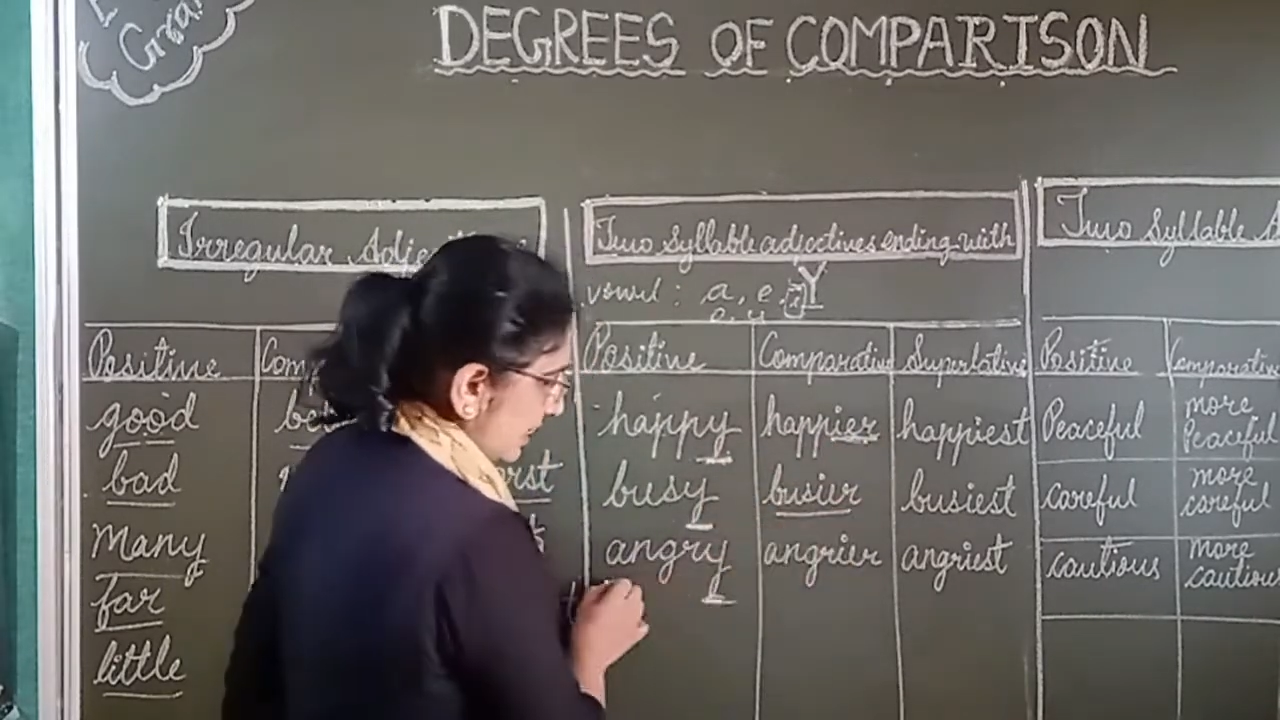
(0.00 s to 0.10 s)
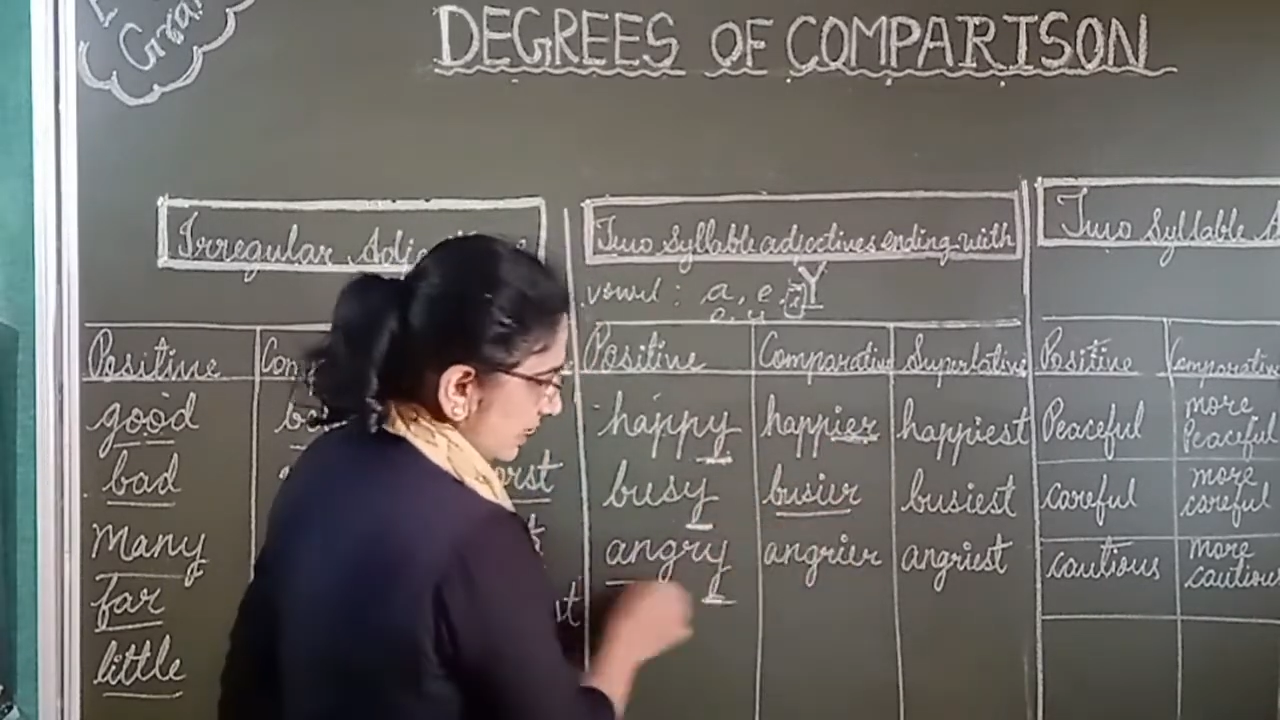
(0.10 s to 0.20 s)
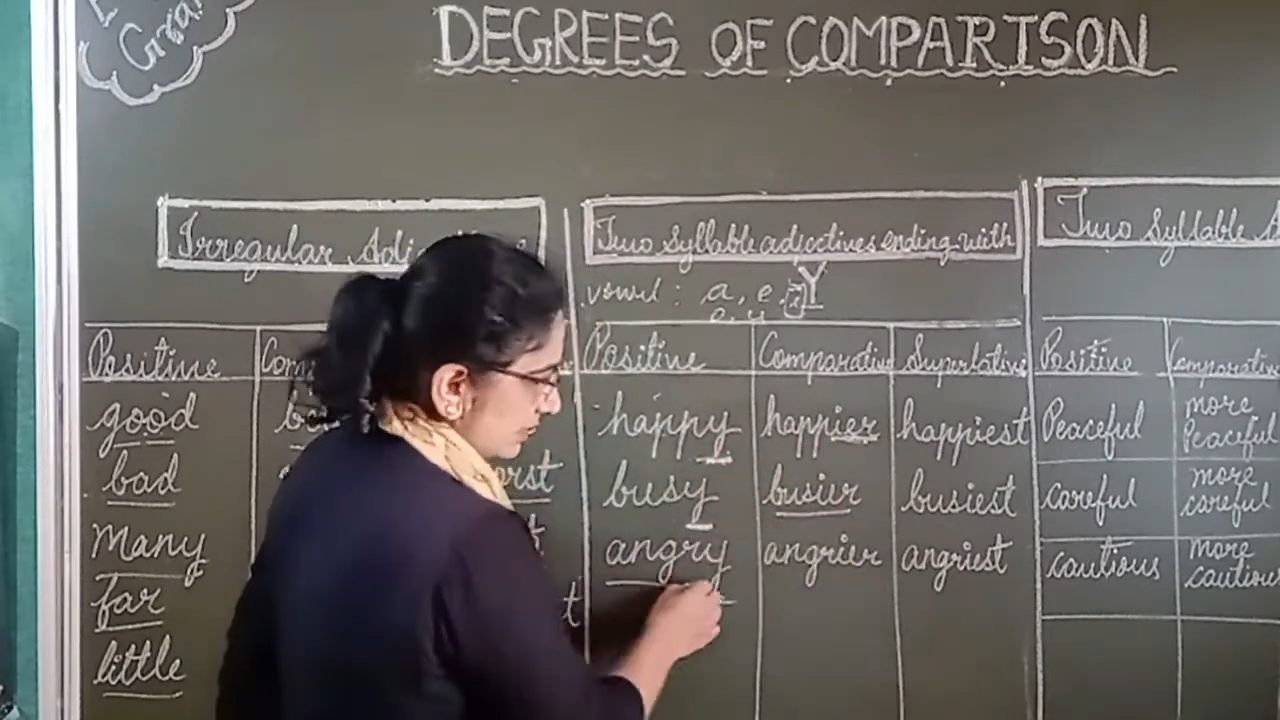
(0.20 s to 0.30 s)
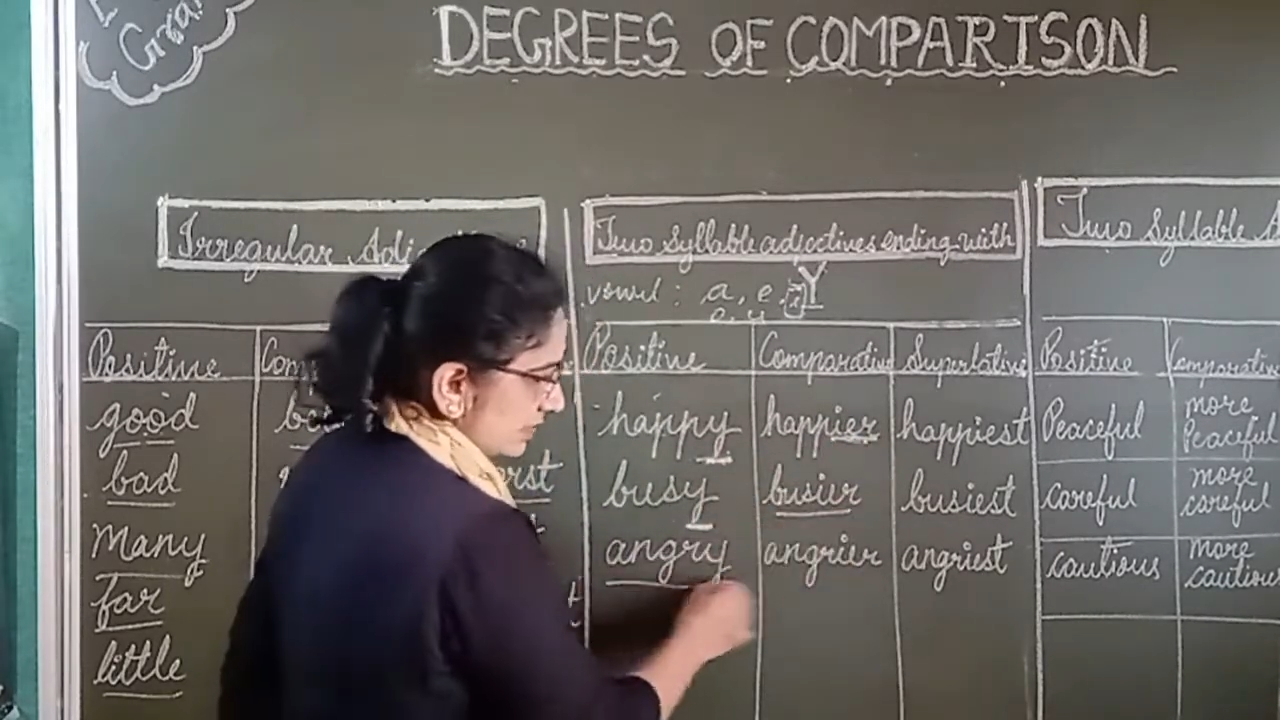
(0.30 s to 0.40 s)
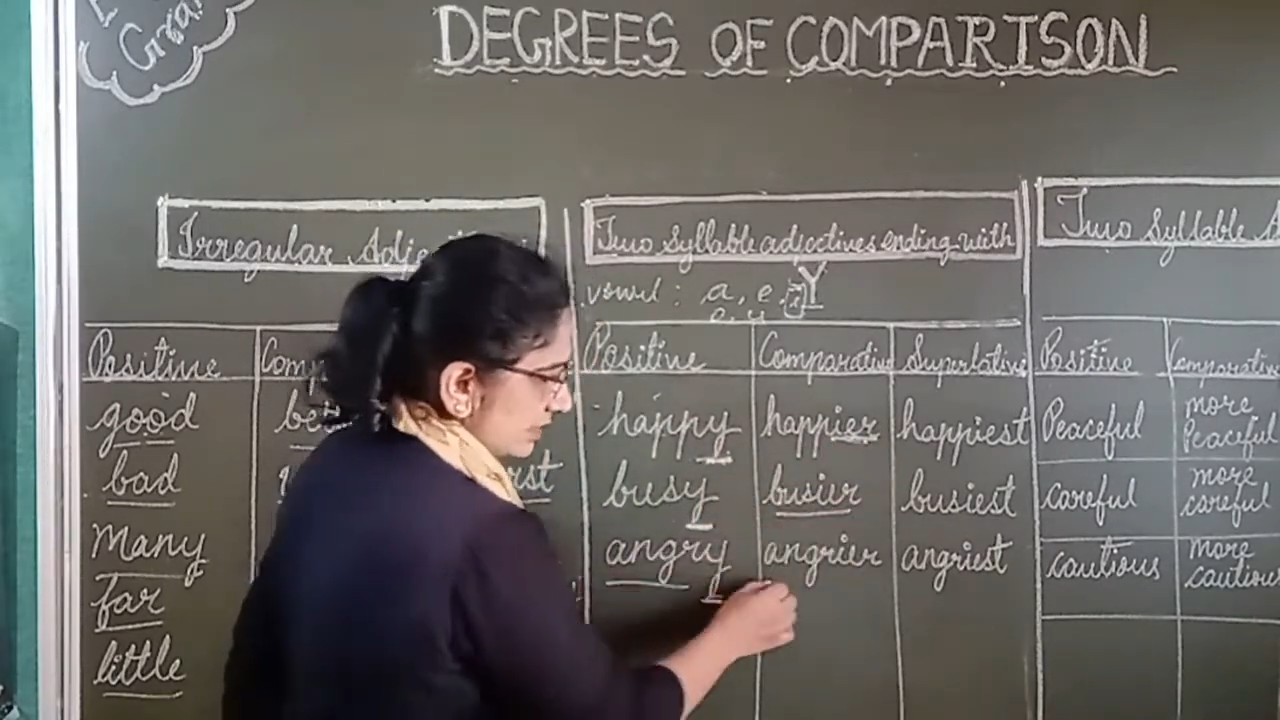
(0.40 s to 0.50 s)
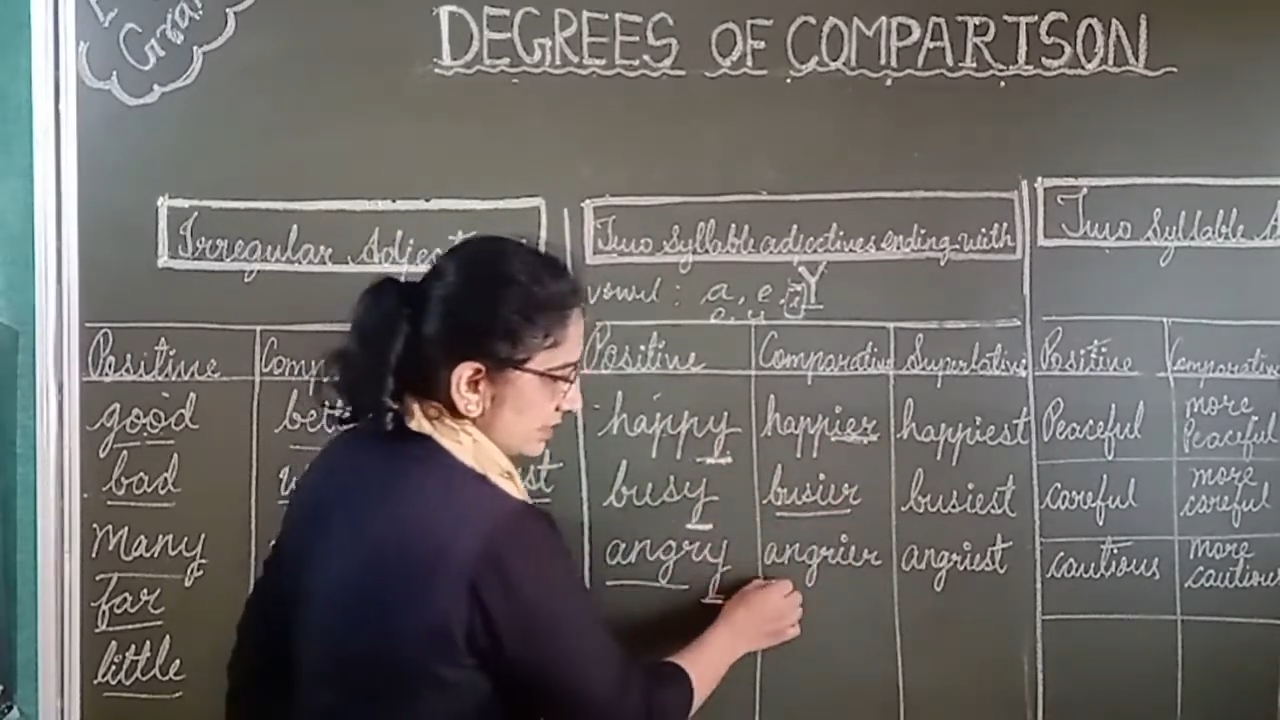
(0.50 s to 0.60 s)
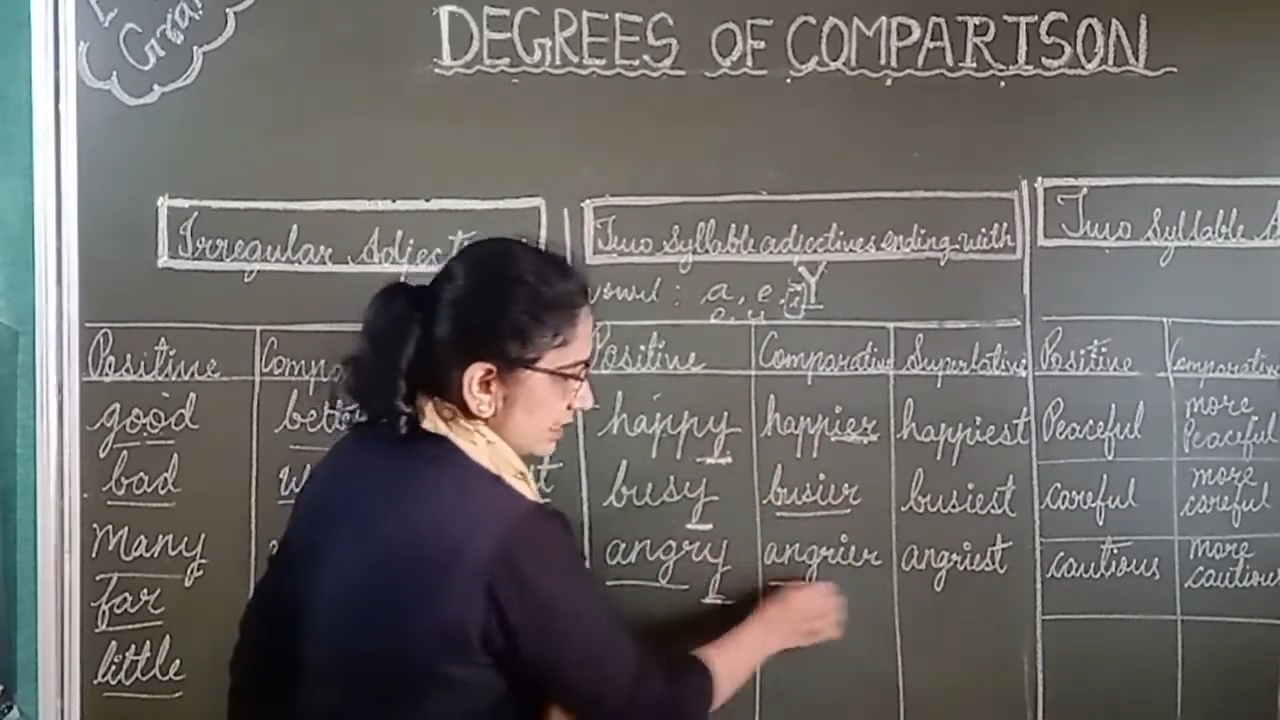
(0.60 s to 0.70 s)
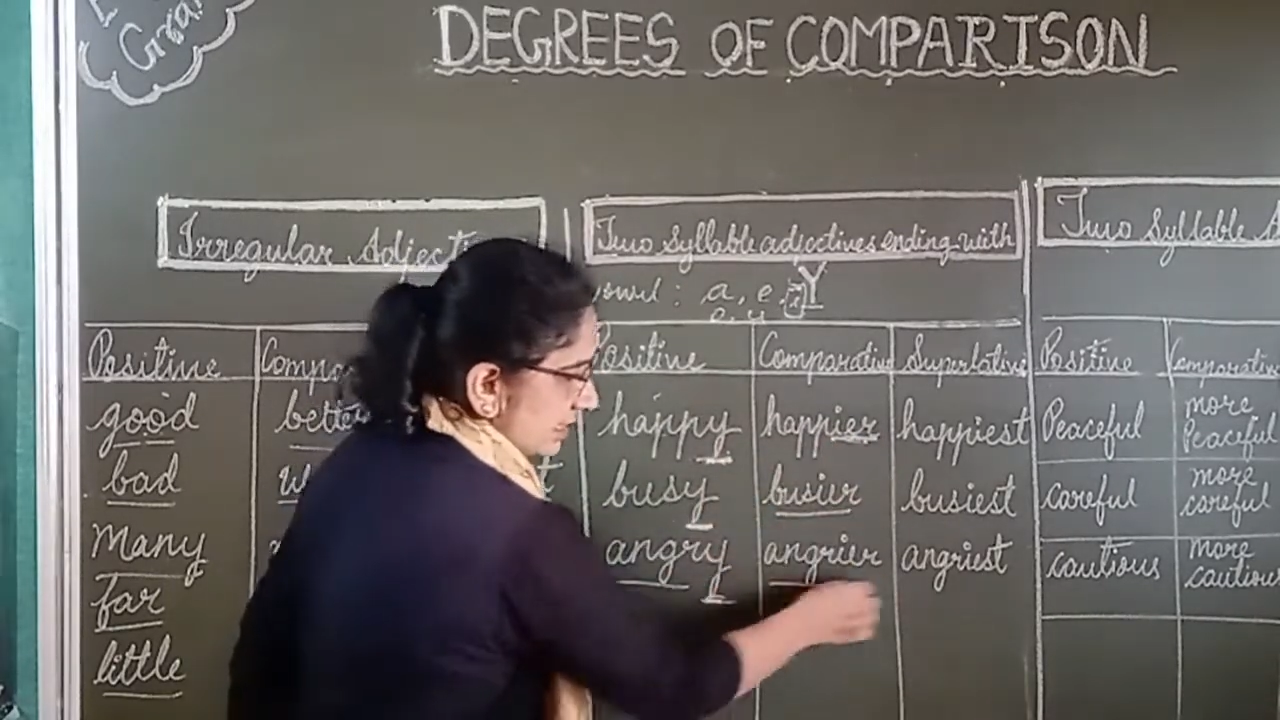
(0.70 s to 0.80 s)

angry,